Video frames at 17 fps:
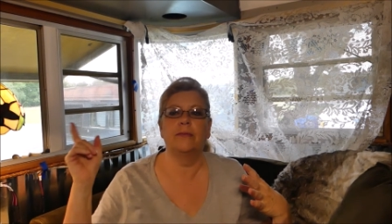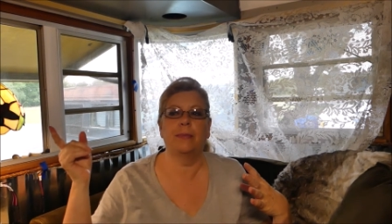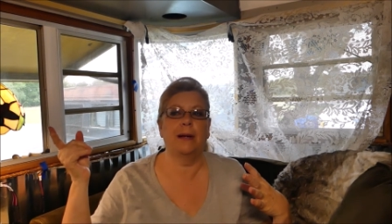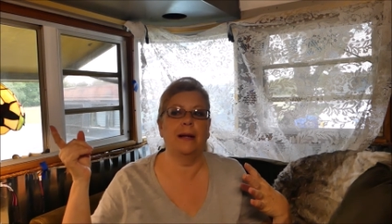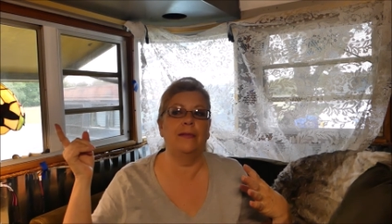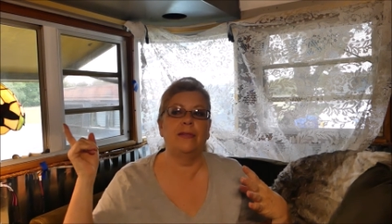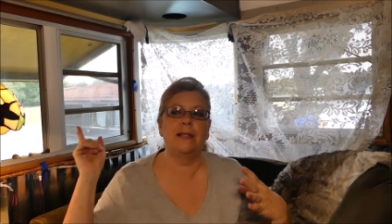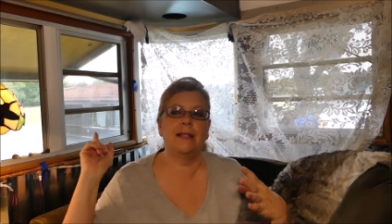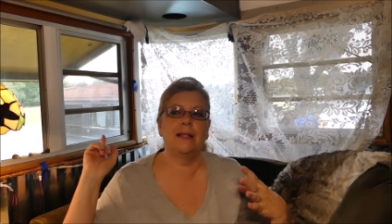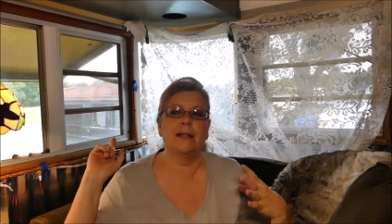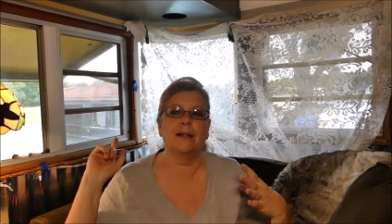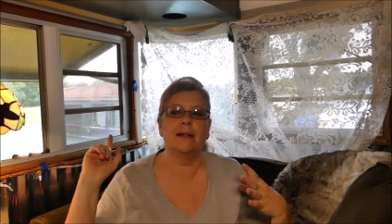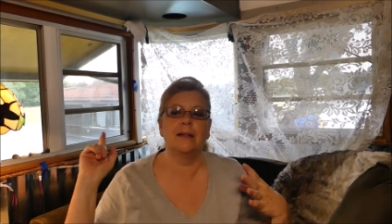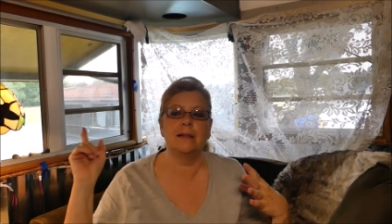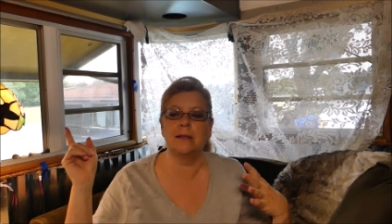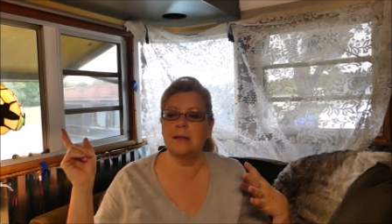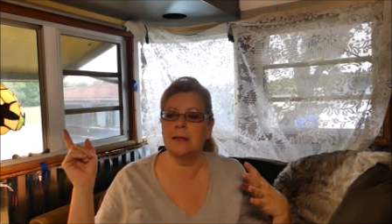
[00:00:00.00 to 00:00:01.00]
privacy
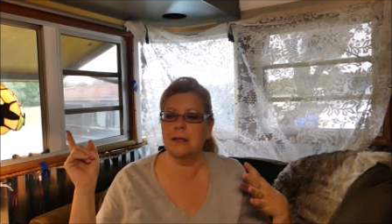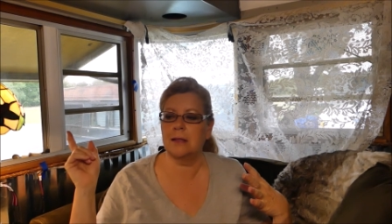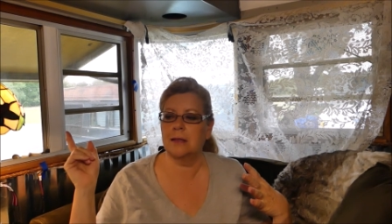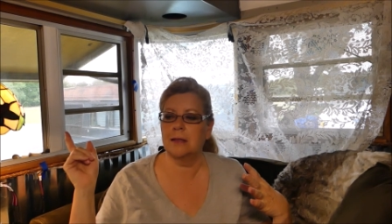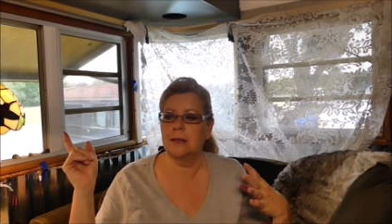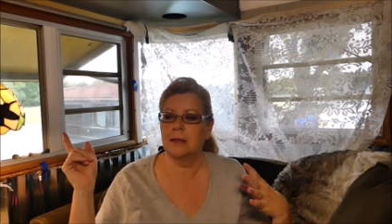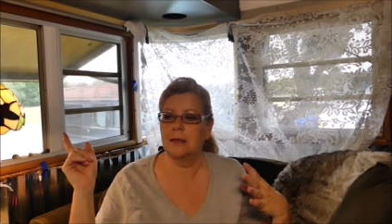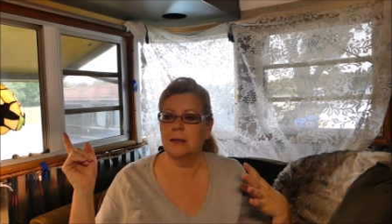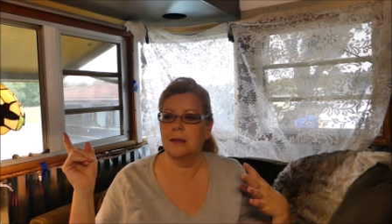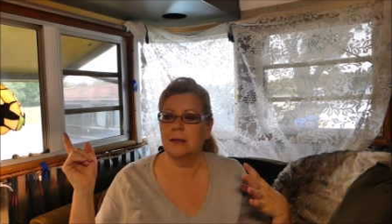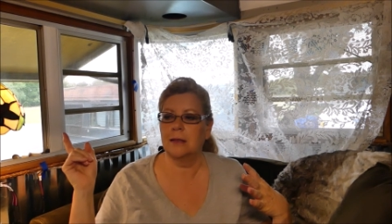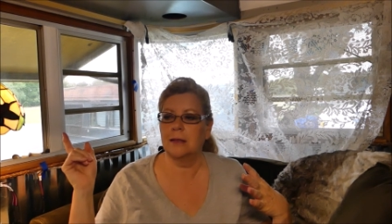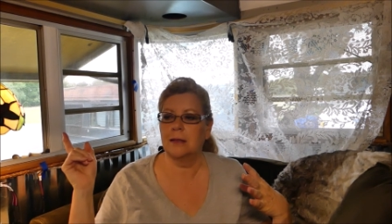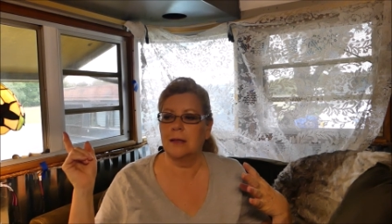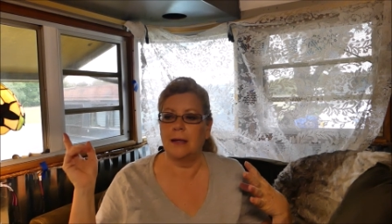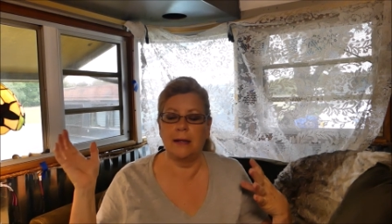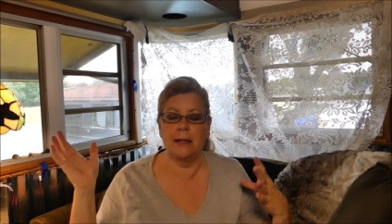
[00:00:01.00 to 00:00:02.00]
curtains,
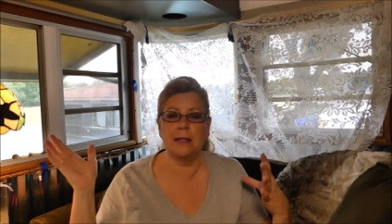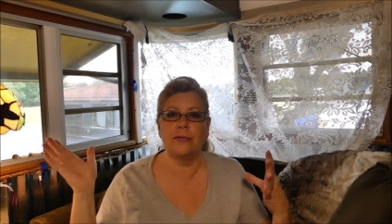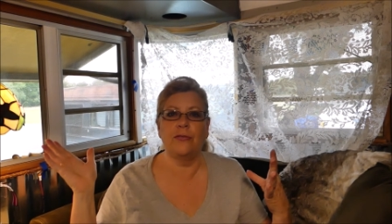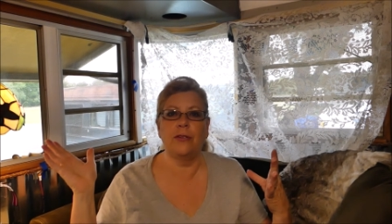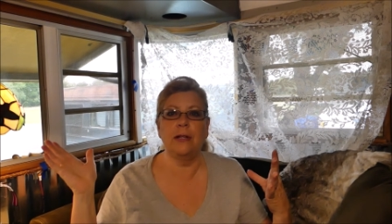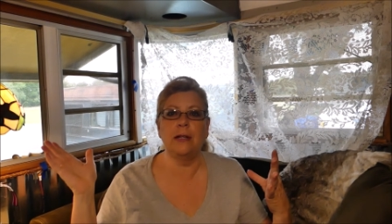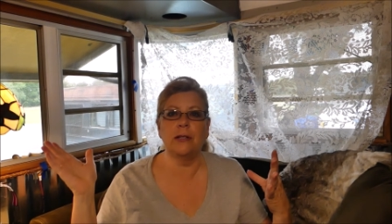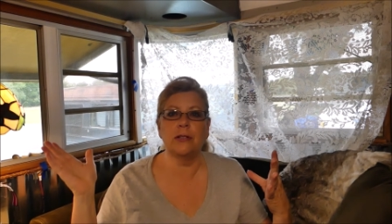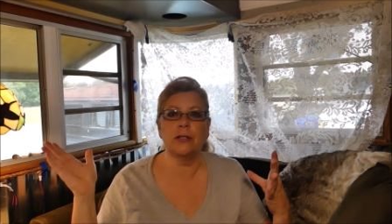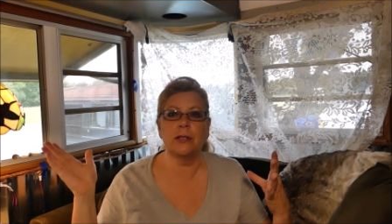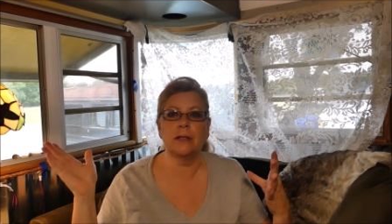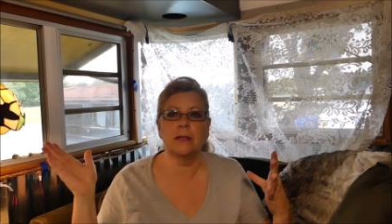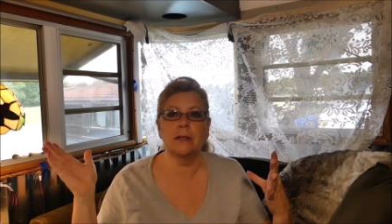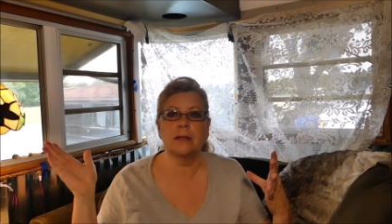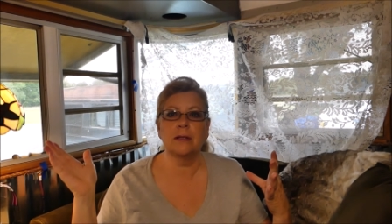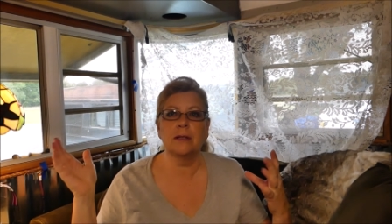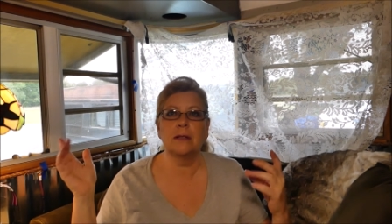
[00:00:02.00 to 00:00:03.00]
and it's
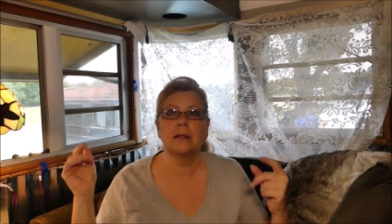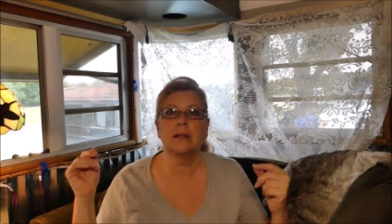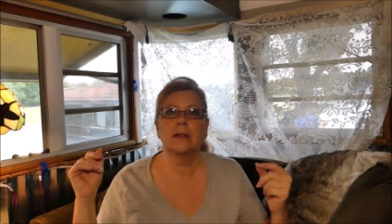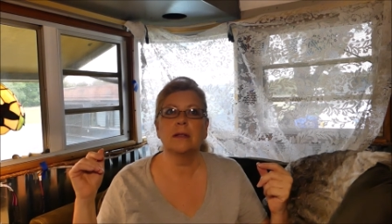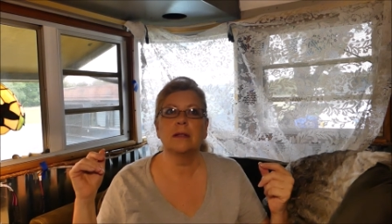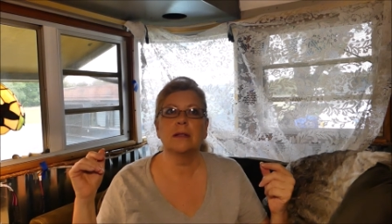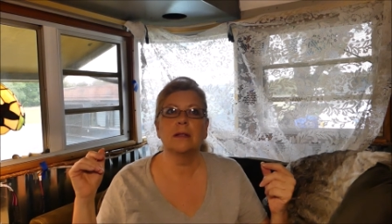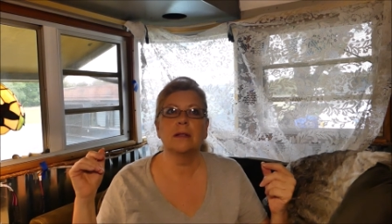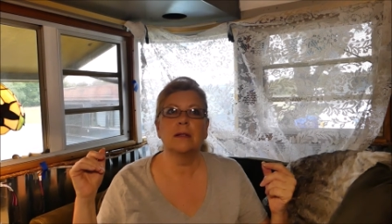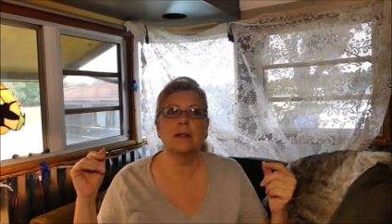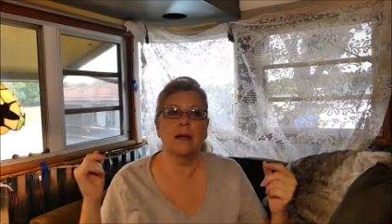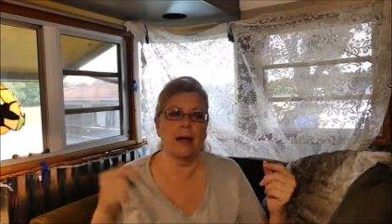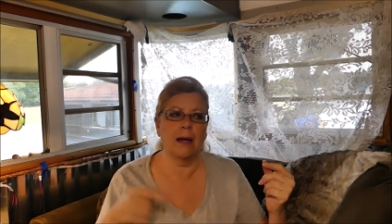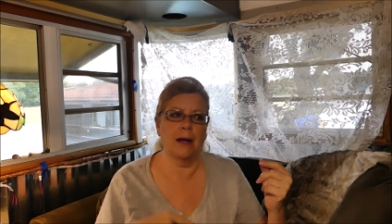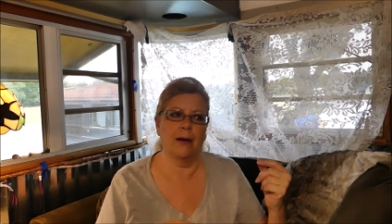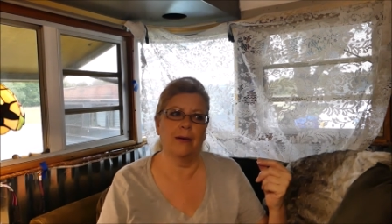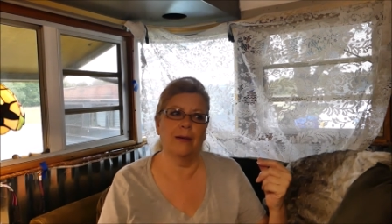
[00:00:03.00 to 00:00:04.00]
finished.
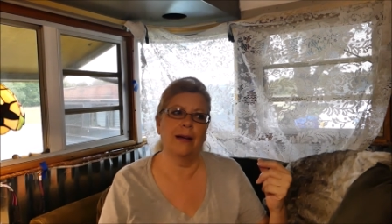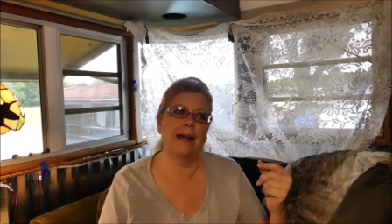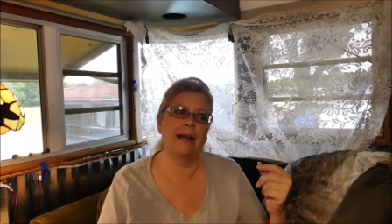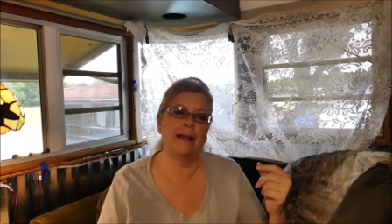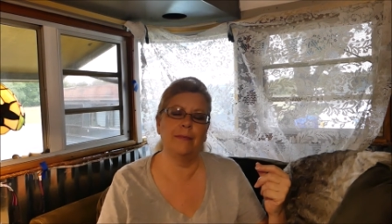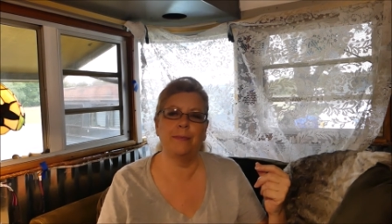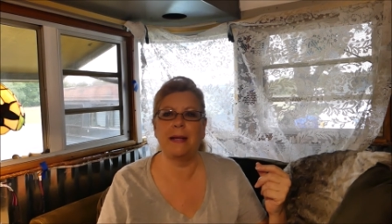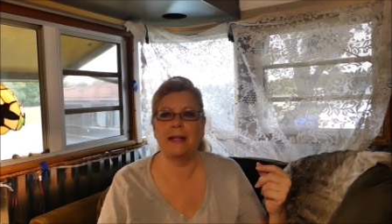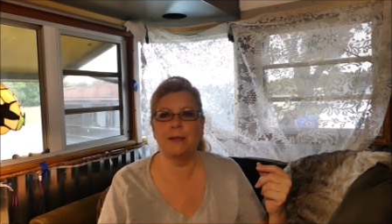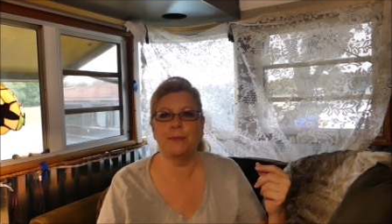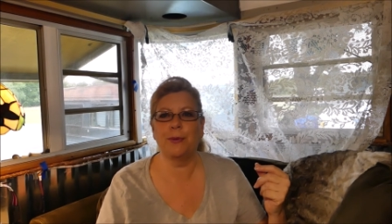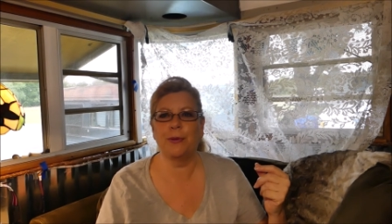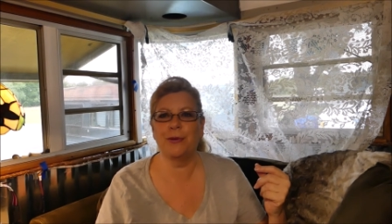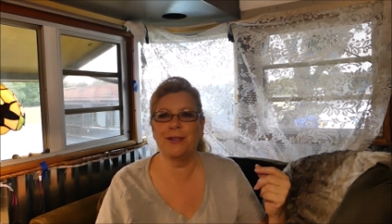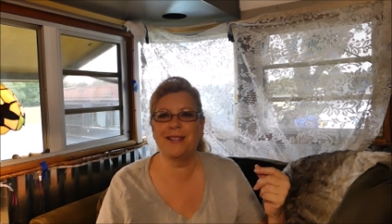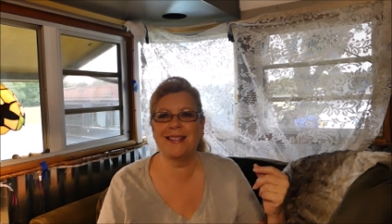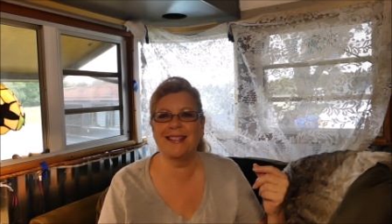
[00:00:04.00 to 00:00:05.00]
Oh, and
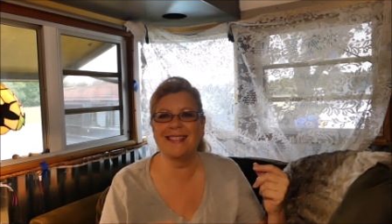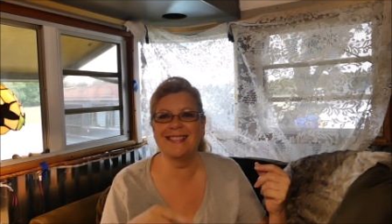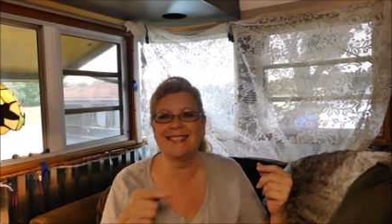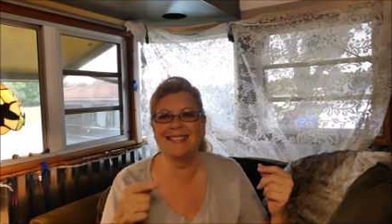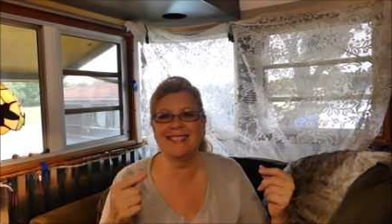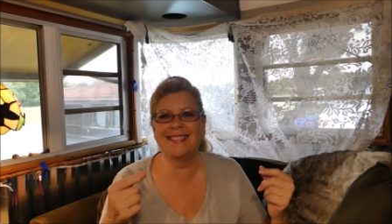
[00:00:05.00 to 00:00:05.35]
baseboards.